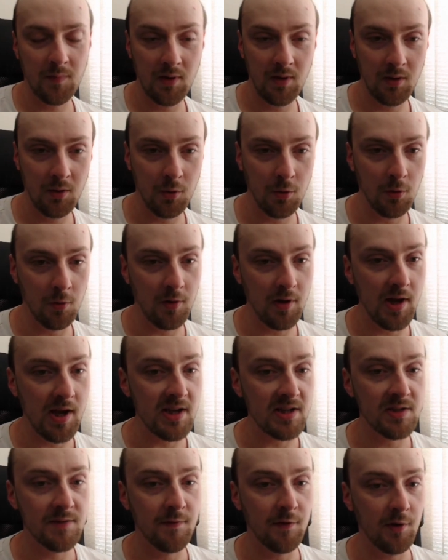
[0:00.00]
called
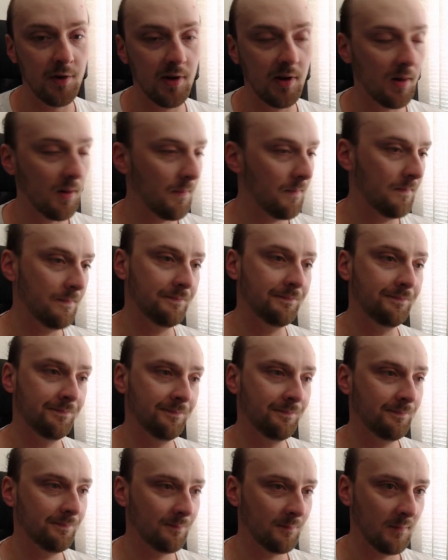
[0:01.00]
Asphodel.
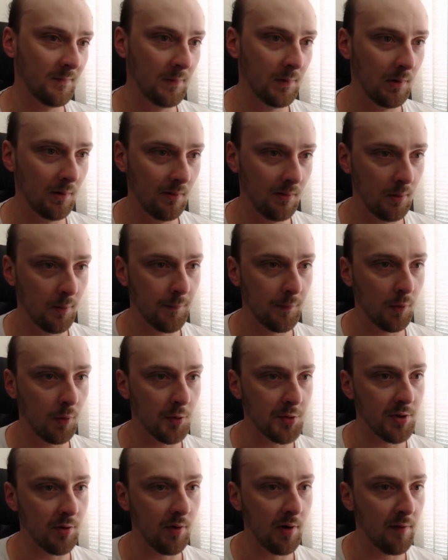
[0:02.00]
Of
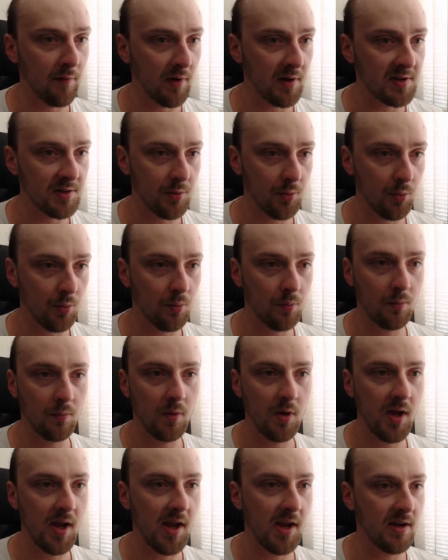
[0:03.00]
course, a reference to
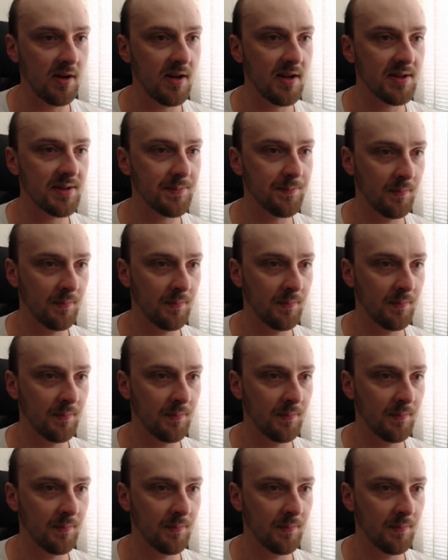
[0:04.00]
Hades.